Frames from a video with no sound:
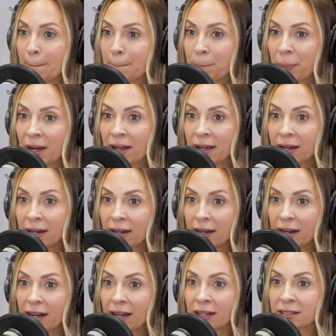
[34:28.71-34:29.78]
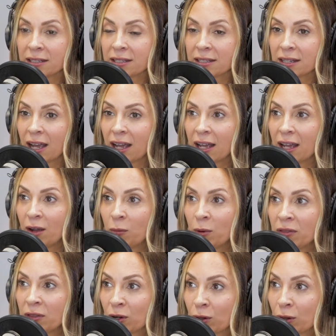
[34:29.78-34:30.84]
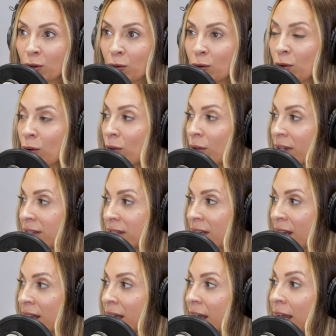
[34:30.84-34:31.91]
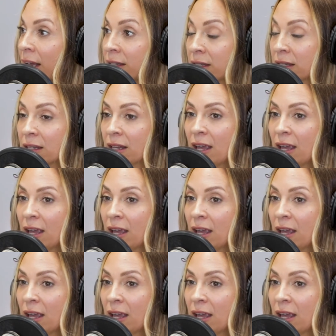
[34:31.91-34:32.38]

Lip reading: But it's when they're local, it's like, it's